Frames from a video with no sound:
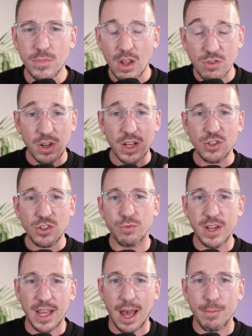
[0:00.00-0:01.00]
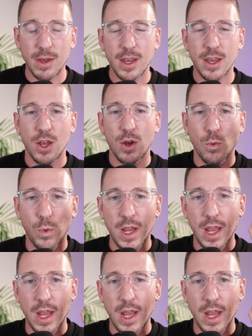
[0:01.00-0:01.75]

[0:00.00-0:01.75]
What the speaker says: So let's just recap. We